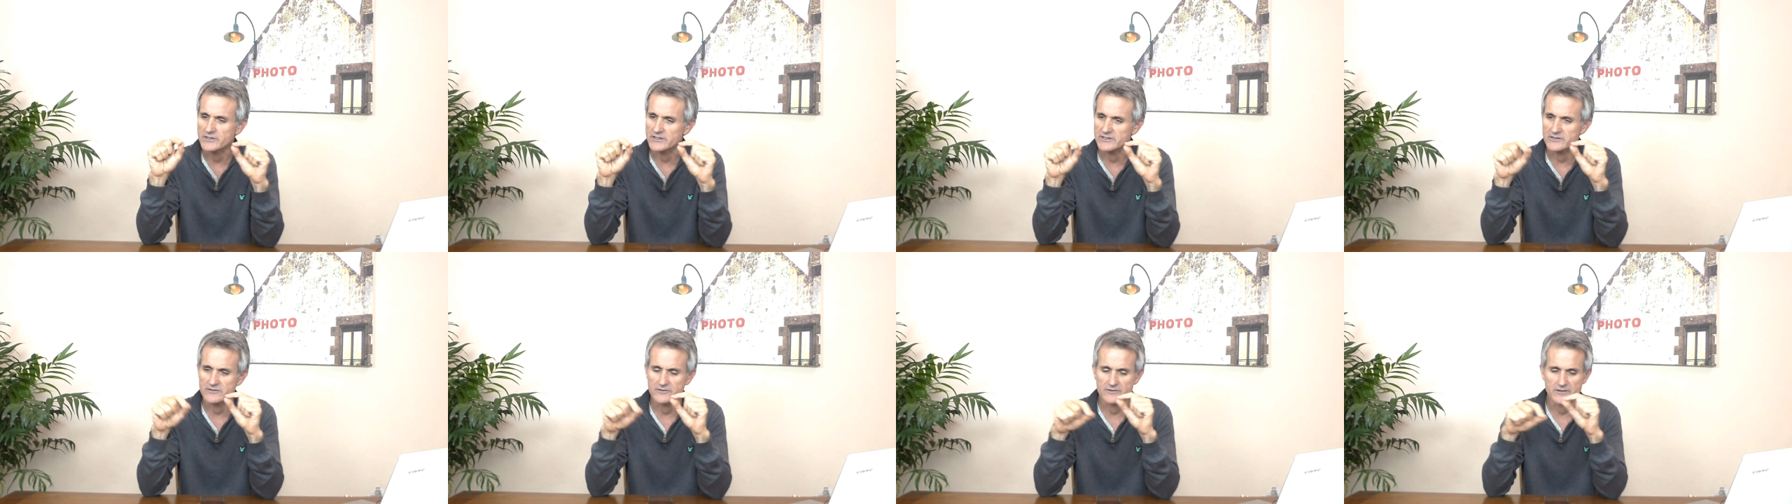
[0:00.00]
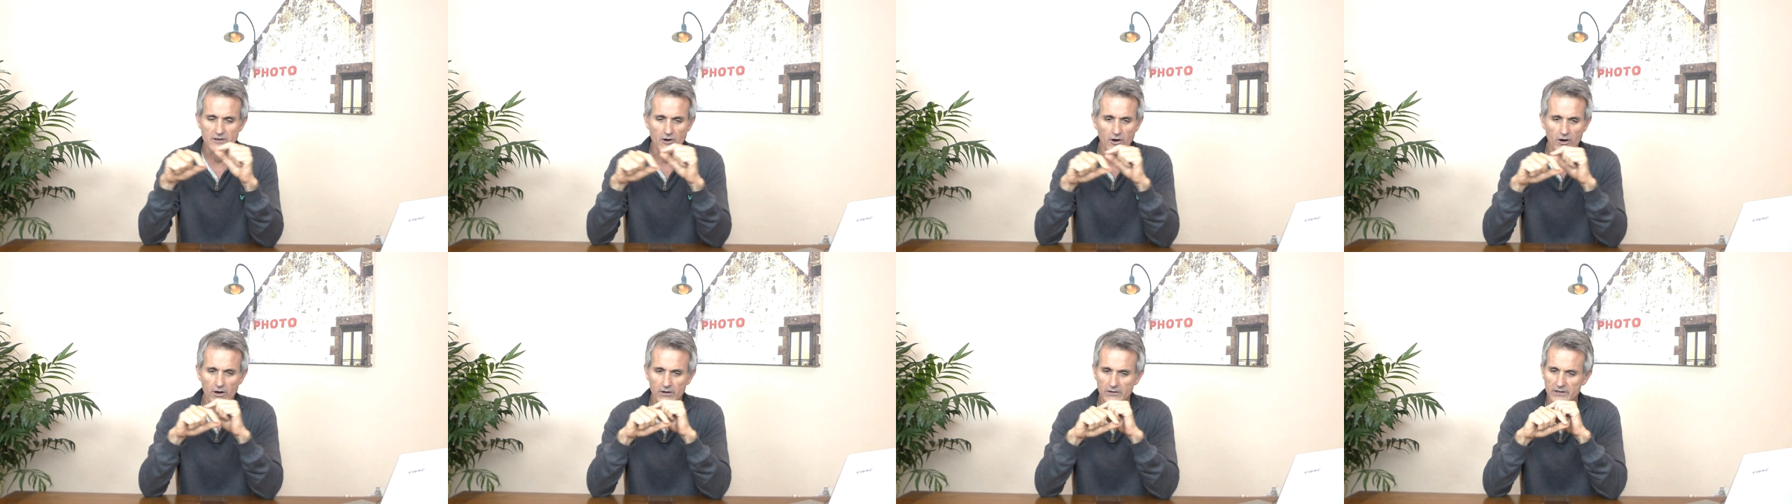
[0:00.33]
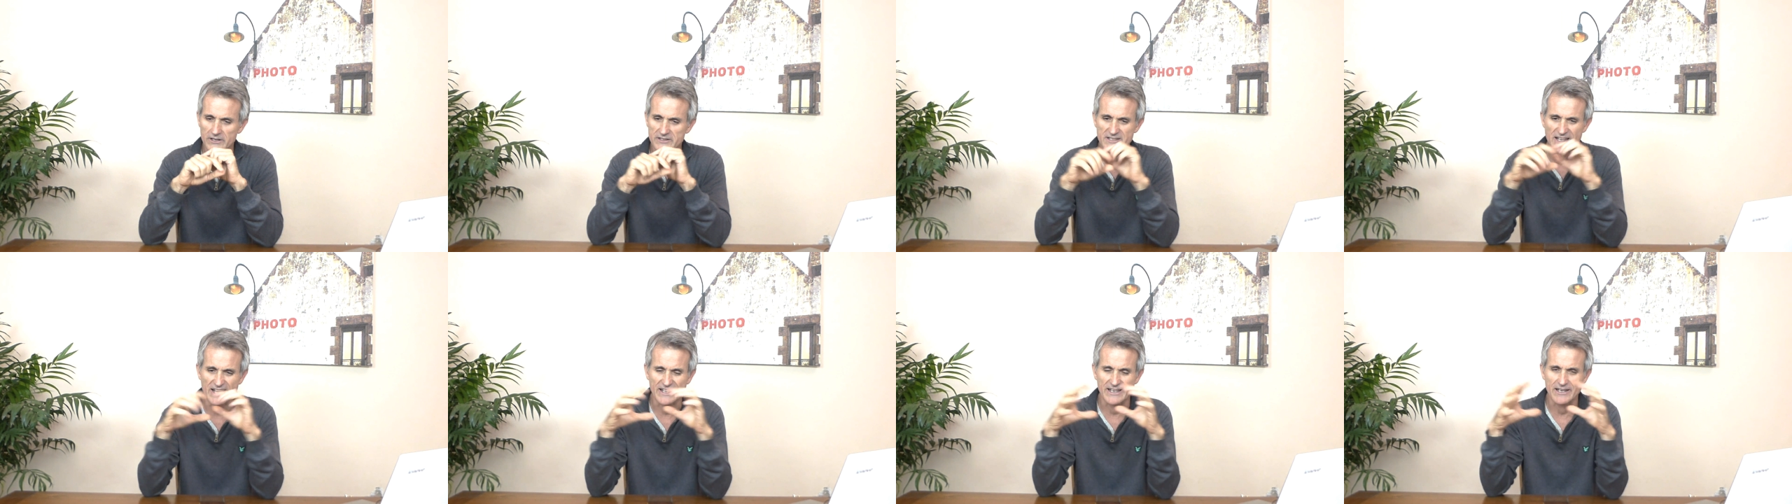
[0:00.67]
It's
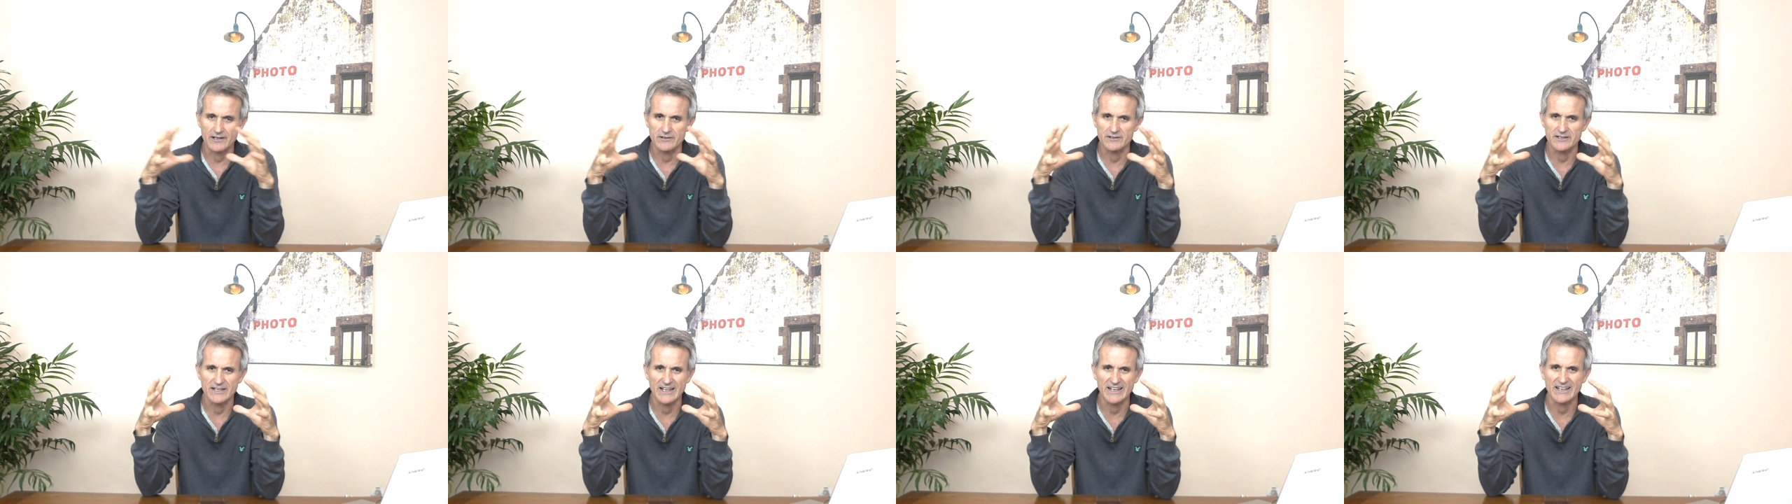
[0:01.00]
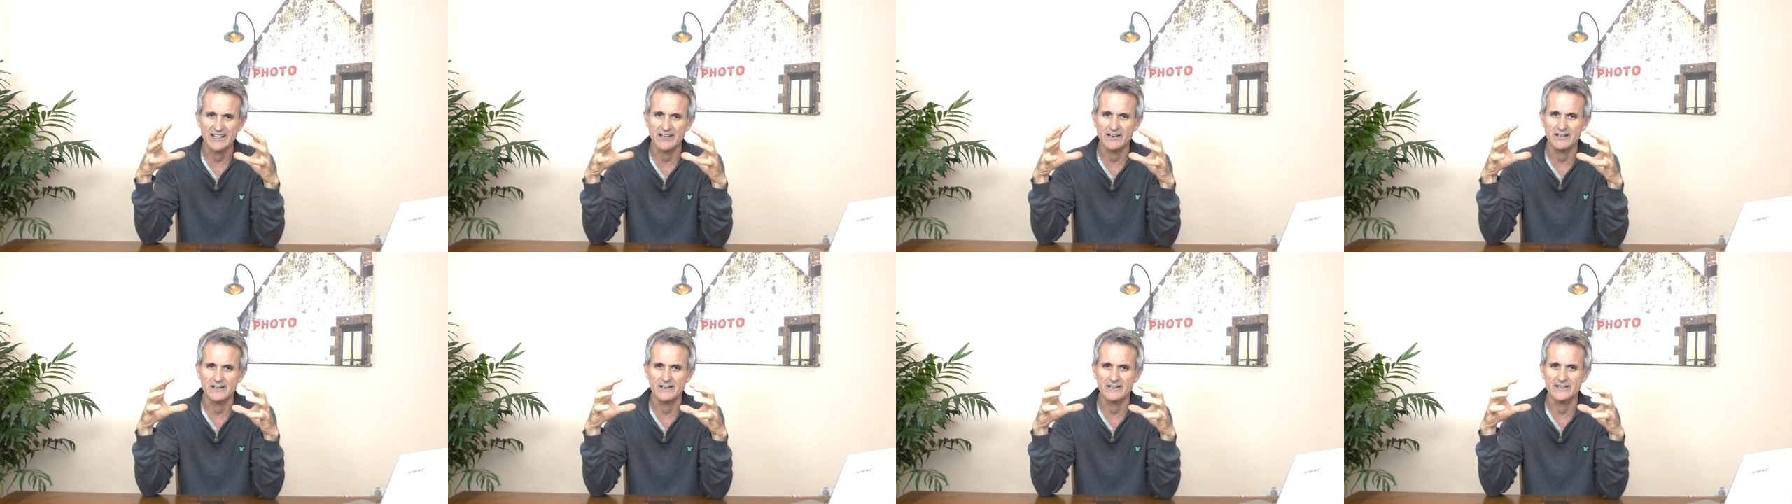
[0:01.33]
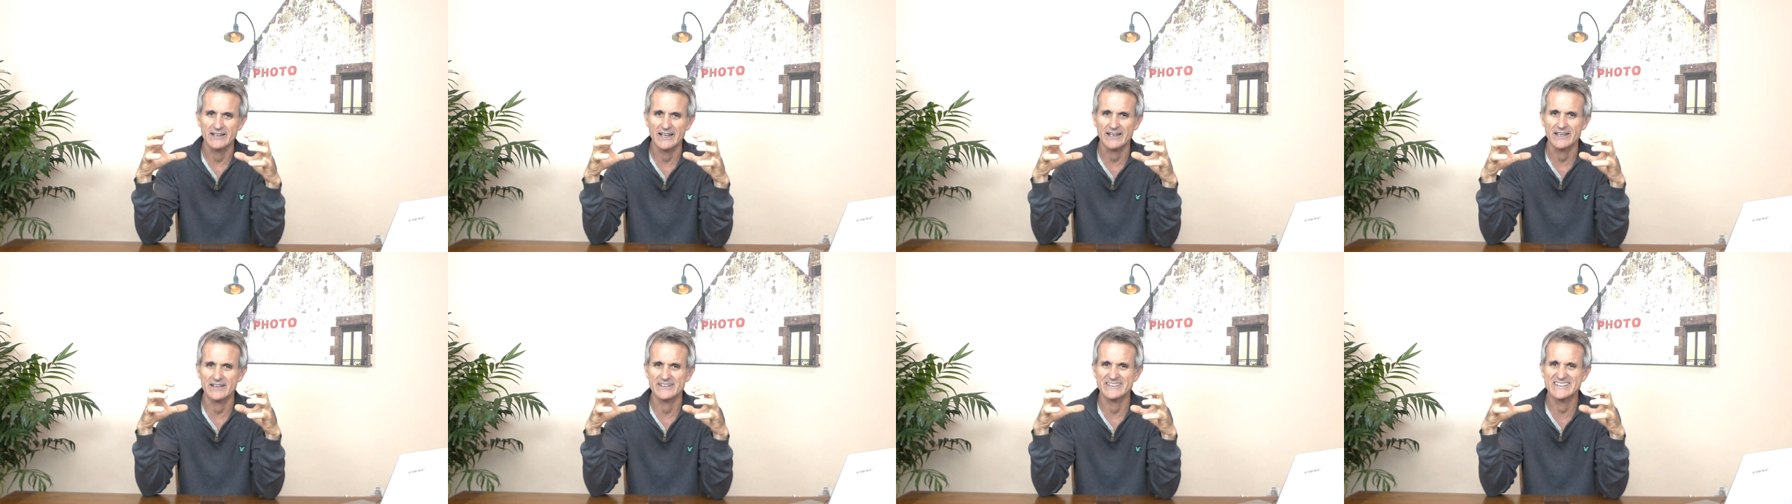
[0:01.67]
like a
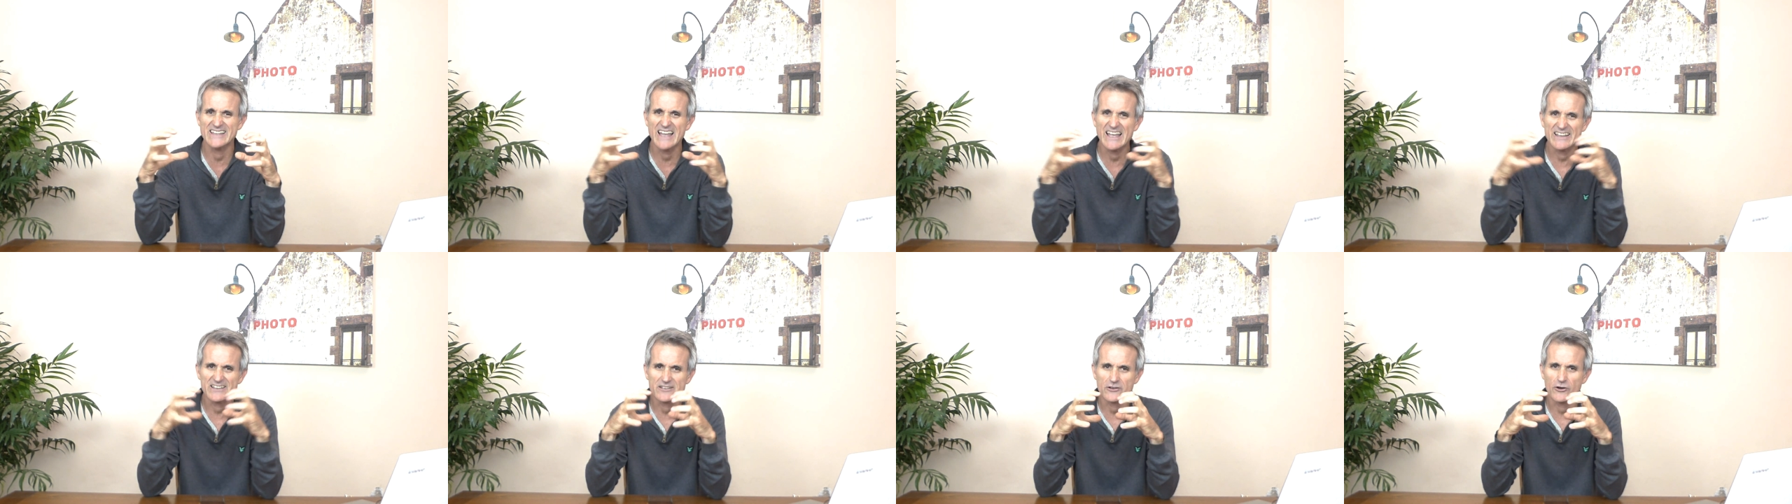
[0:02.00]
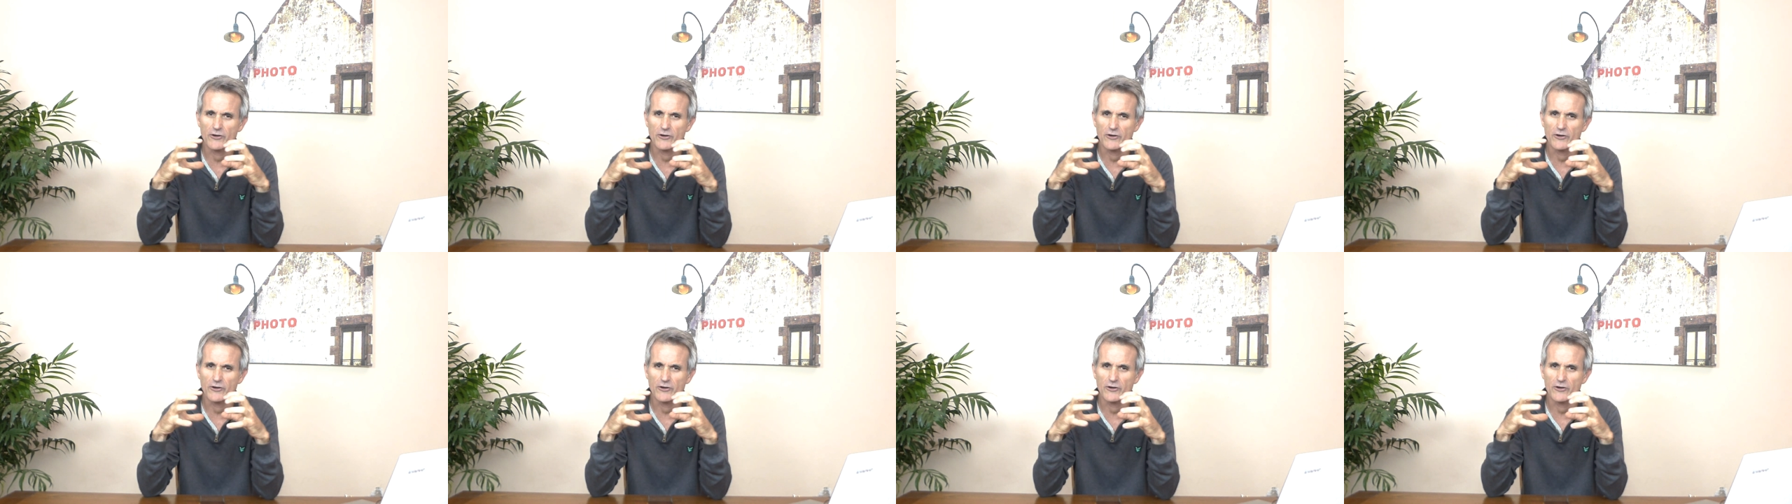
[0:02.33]
net